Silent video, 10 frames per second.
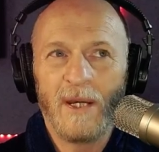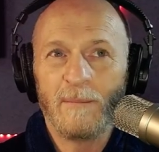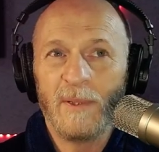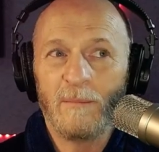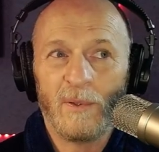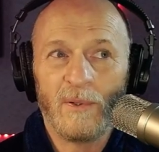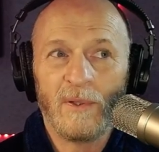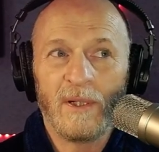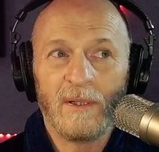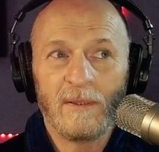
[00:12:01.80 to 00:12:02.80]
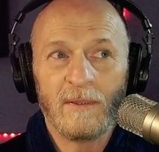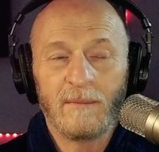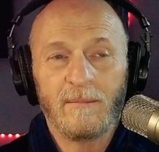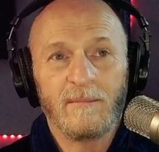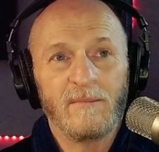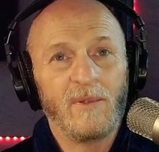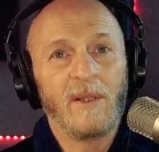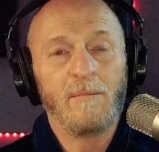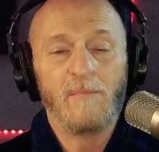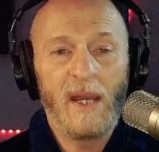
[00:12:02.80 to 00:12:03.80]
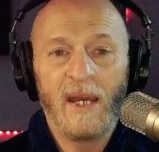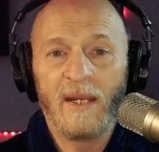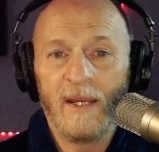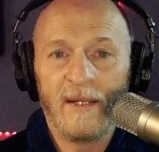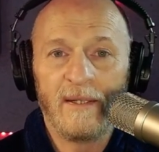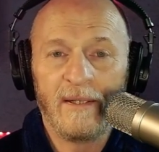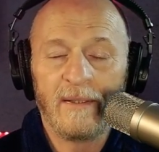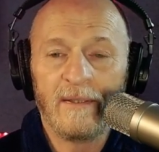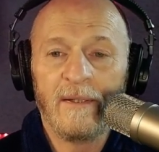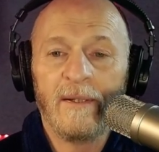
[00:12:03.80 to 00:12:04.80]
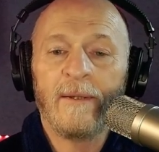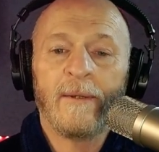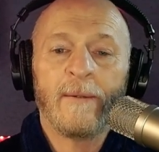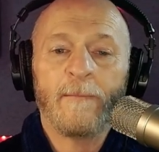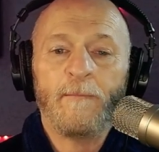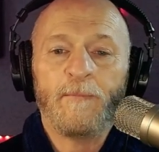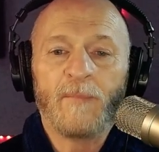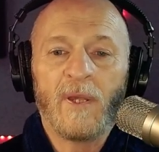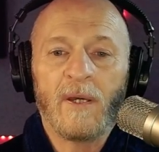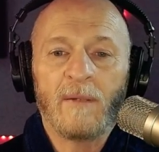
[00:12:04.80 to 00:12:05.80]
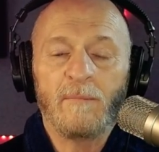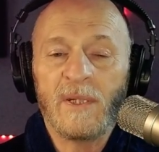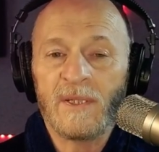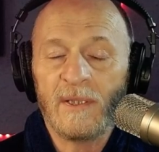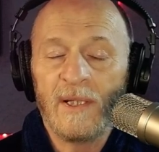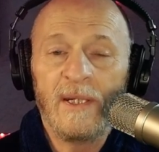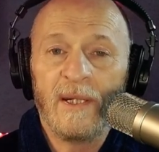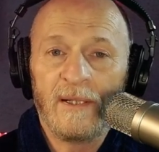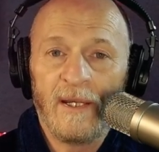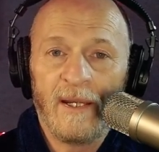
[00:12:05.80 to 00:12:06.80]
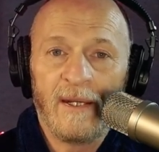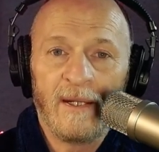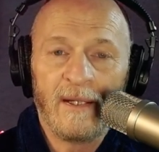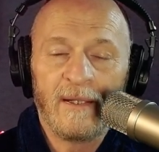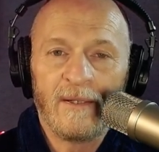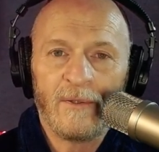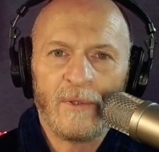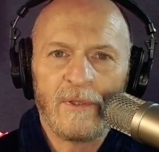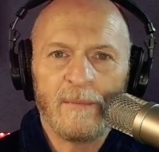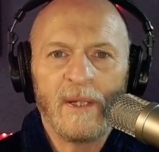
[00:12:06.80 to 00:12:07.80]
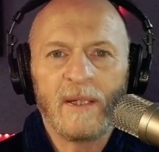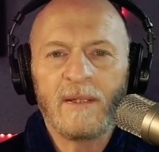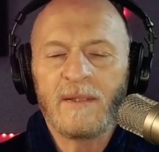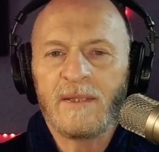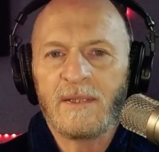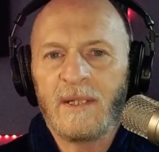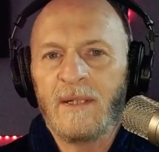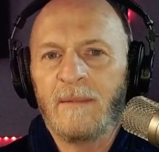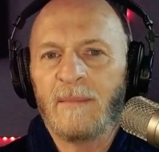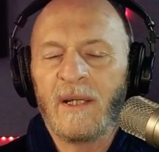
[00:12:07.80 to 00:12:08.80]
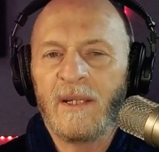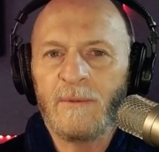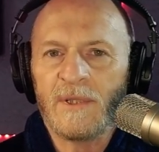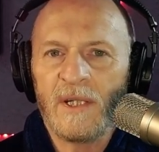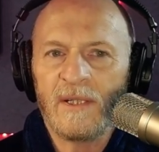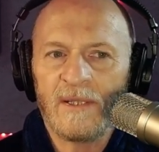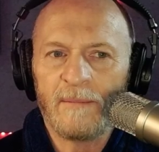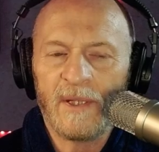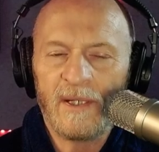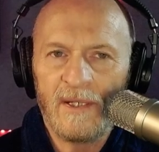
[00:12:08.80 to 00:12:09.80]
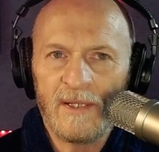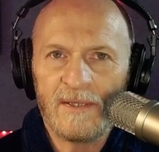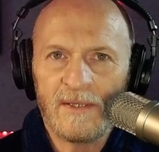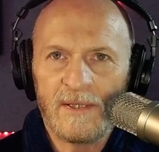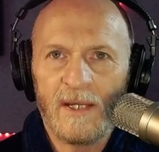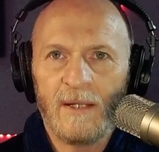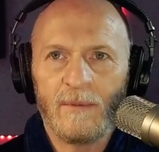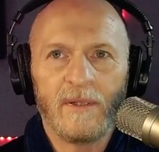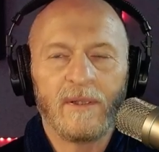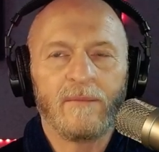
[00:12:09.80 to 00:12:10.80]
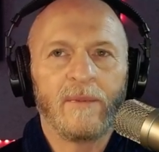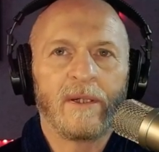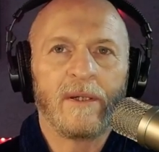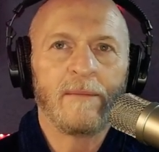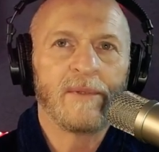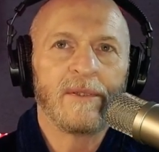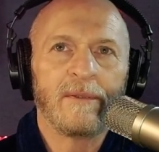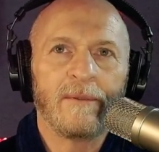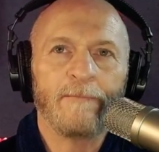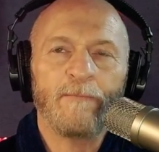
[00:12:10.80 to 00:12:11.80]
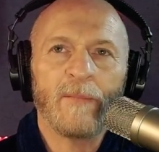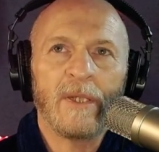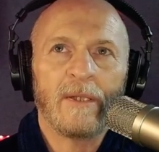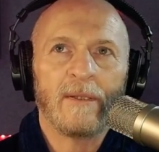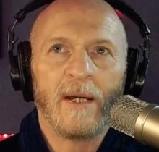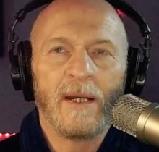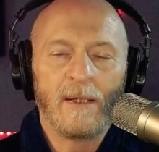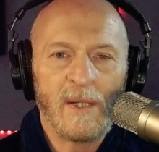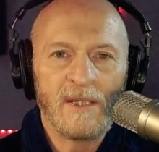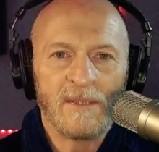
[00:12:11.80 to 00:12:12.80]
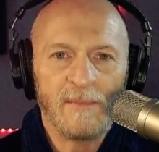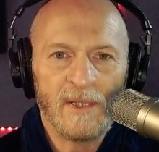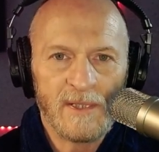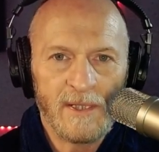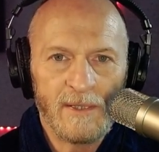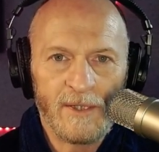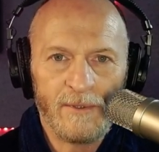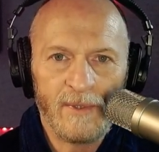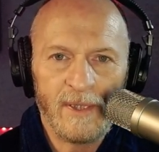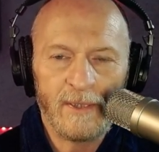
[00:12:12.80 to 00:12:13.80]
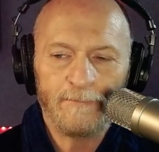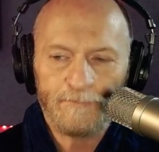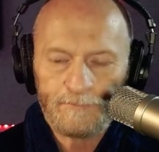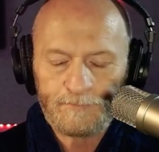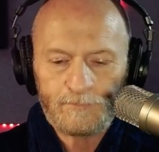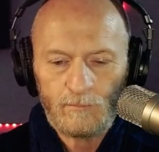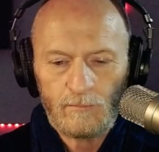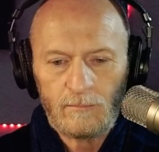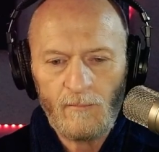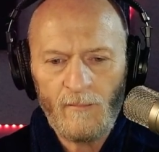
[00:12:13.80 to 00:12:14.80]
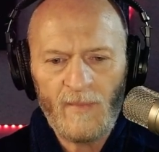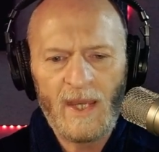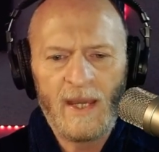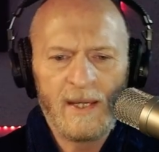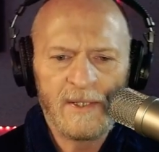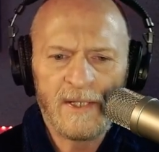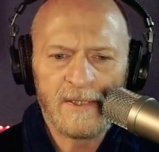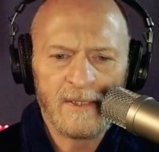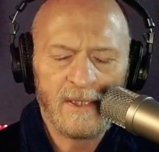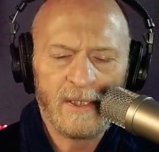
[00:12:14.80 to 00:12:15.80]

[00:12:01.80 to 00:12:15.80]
choppy, boring, or really bad editing, misleading editing in order to make it seem like he was saying something he didn't say when it comes to lying about his military career and